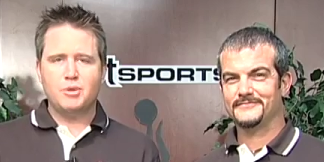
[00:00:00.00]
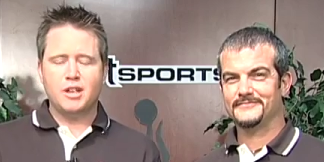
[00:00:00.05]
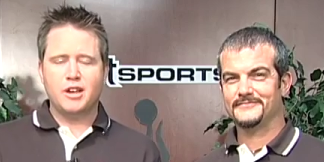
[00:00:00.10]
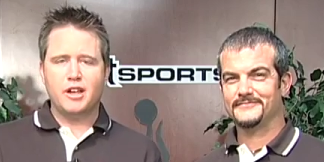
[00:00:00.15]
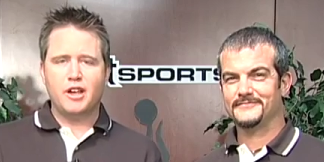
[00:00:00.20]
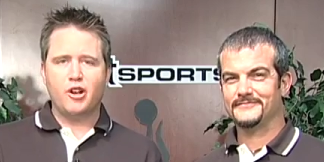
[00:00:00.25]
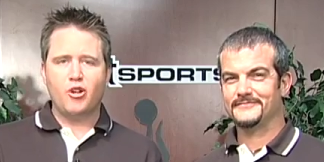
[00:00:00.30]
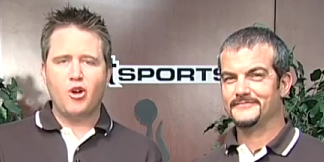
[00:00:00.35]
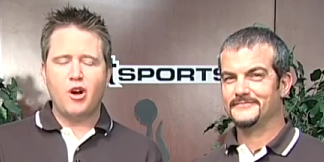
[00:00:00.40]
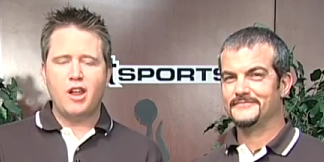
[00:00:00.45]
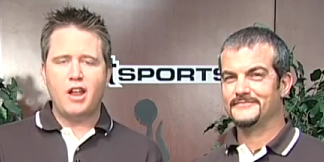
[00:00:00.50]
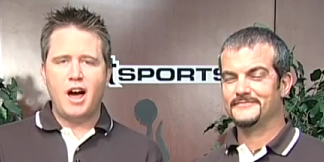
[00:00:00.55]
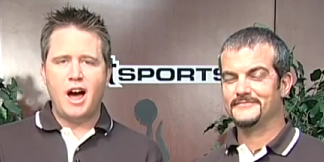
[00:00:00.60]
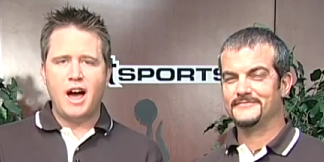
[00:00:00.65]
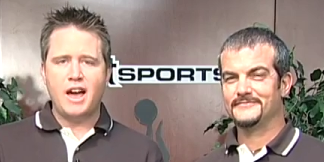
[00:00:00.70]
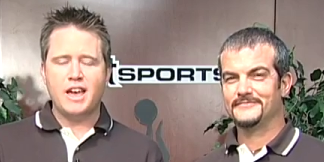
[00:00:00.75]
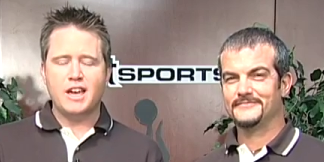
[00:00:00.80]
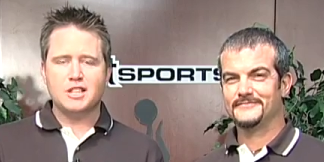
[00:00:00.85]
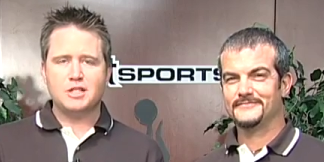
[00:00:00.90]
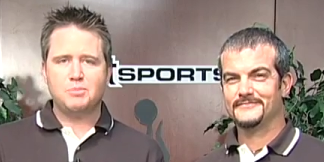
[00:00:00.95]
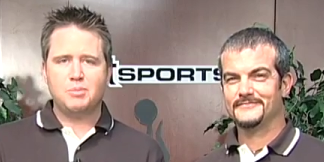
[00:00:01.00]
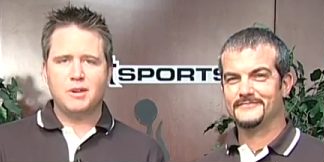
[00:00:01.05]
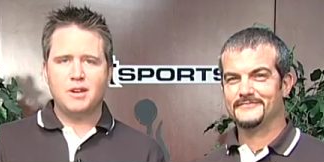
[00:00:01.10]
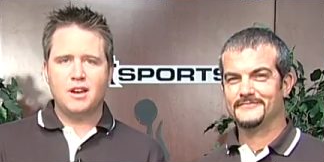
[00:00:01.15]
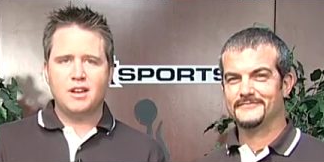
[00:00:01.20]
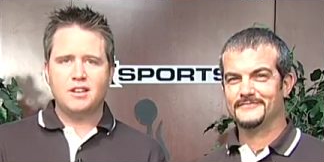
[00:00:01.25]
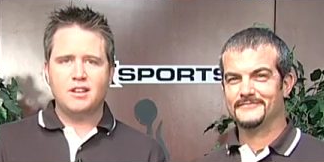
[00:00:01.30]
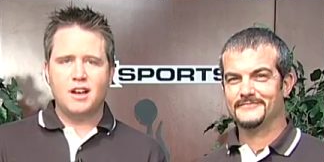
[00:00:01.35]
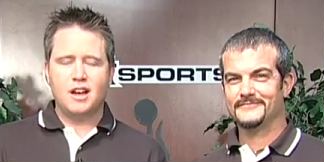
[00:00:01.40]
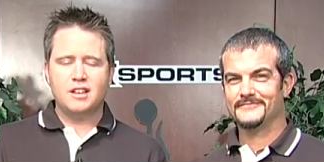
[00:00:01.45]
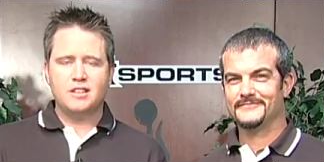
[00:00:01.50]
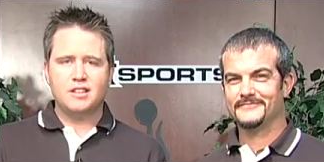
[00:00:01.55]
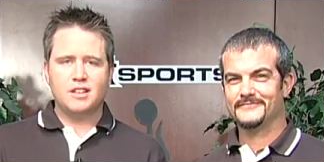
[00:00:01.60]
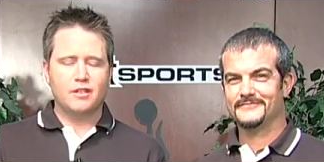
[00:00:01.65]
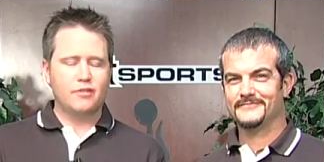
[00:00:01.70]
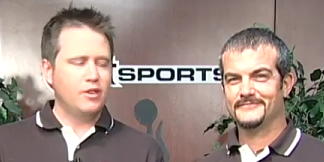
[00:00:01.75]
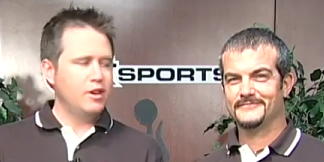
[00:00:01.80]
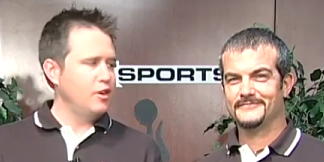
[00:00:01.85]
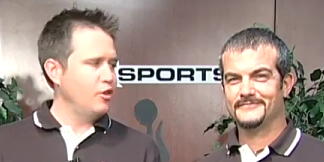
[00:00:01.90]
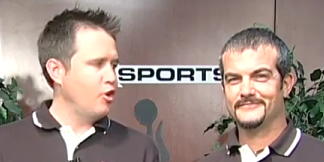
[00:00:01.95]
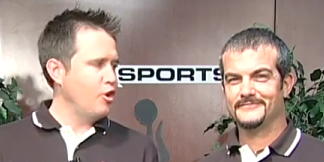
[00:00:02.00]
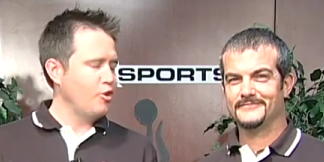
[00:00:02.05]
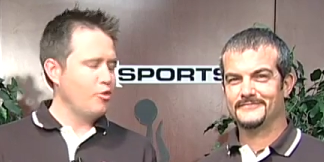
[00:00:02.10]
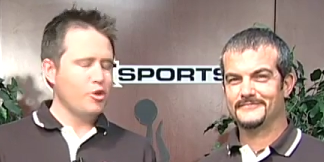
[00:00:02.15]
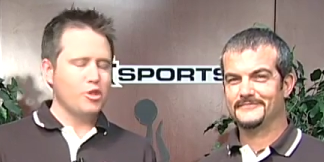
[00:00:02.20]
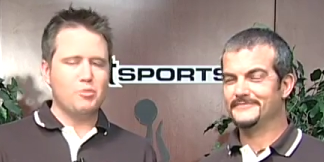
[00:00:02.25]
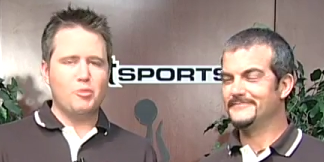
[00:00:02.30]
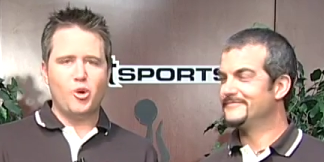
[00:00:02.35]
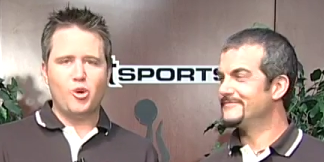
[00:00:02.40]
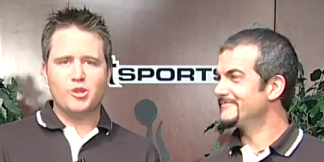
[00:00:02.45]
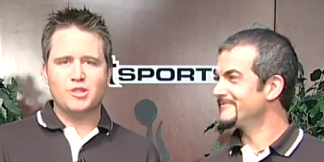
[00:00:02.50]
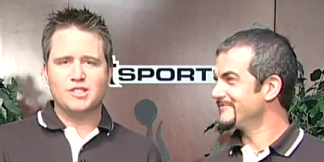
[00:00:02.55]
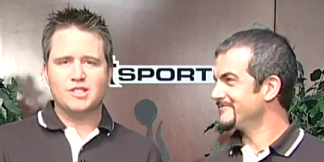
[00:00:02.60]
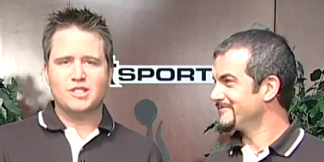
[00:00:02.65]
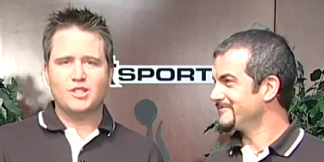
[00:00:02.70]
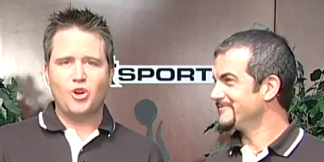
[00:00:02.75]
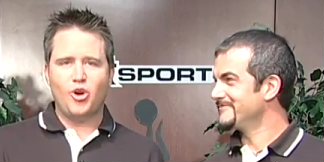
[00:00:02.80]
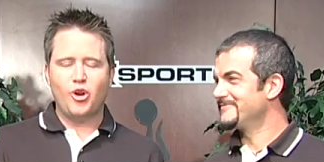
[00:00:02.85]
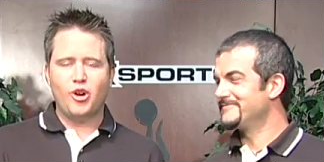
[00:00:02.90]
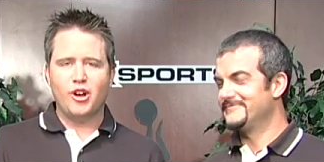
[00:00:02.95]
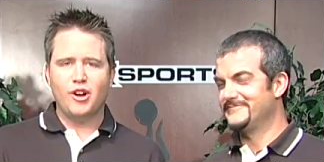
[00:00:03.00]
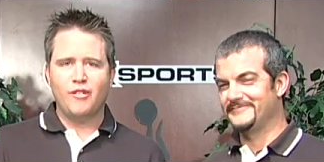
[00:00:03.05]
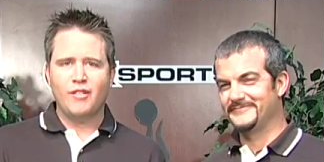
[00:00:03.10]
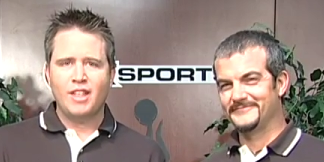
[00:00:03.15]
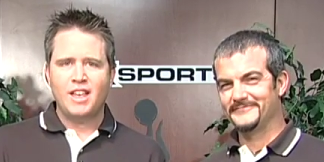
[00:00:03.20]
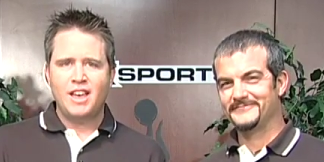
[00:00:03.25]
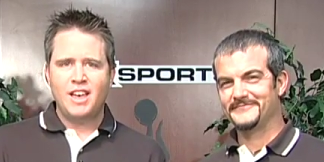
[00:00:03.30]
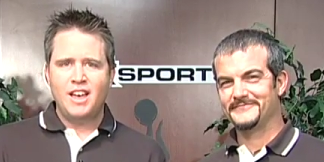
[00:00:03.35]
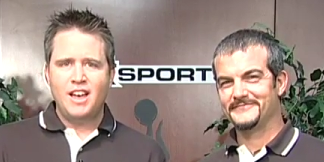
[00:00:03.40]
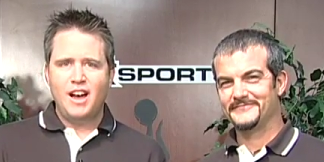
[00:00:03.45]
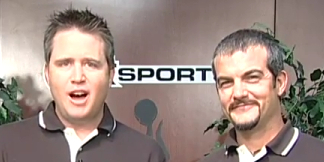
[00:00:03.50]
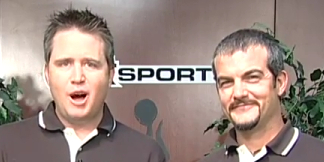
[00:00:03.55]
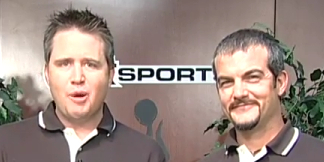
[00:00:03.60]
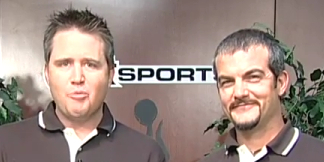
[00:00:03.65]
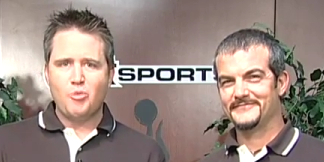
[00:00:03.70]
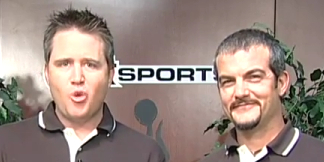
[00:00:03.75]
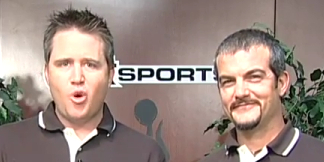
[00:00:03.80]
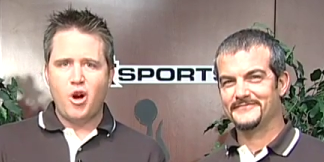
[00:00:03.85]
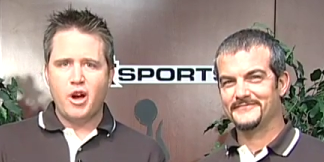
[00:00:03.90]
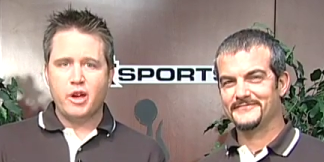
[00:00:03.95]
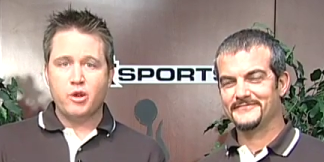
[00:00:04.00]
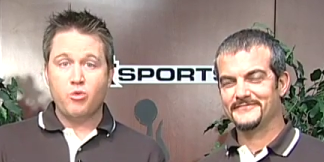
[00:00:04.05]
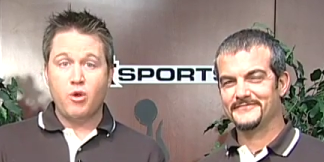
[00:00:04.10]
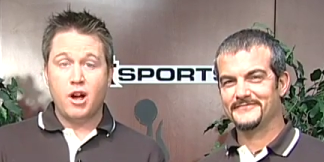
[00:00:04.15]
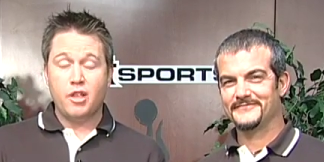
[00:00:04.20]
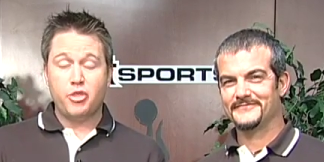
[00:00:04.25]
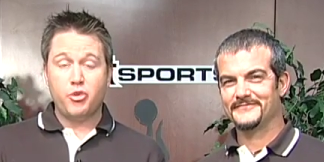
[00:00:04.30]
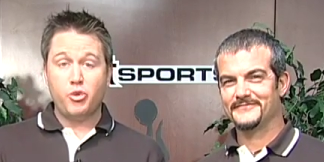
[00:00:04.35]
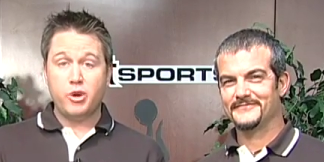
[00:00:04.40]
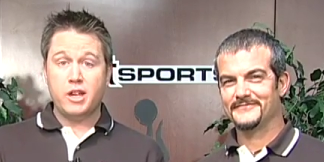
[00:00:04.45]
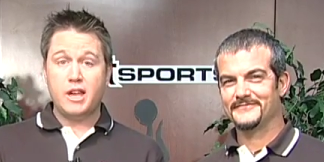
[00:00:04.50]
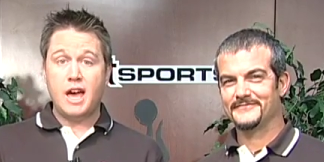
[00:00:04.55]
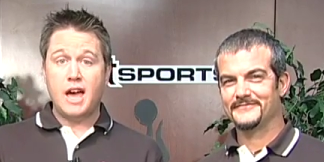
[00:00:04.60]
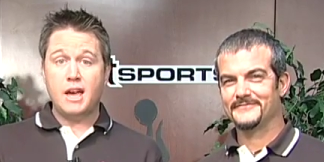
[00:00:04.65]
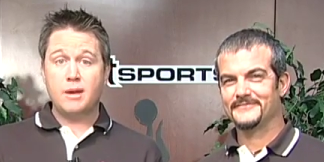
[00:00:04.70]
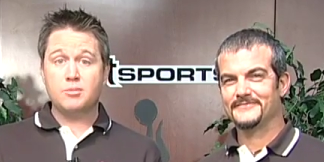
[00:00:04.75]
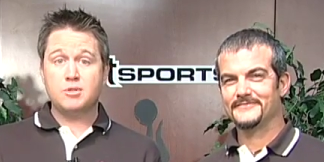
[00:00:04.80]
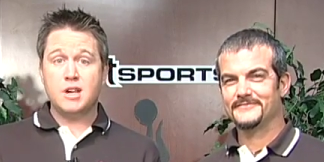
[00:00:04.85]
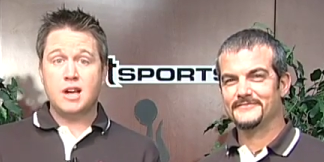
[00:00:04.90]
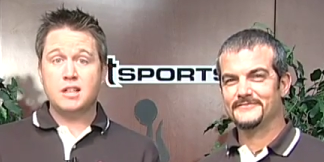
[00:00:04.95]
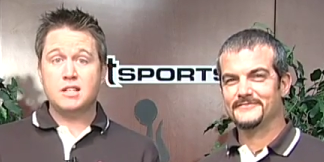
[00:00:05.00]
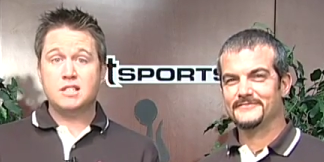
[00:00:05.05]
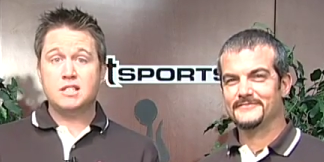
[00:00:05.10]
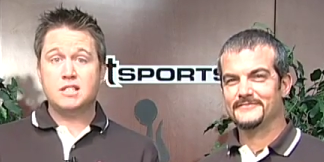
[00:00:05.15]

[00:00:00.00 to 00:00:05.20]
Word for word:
Speaker 1: to you here on ISPN.TV along with Marty Cesario. I'm Brian Roth. Three games on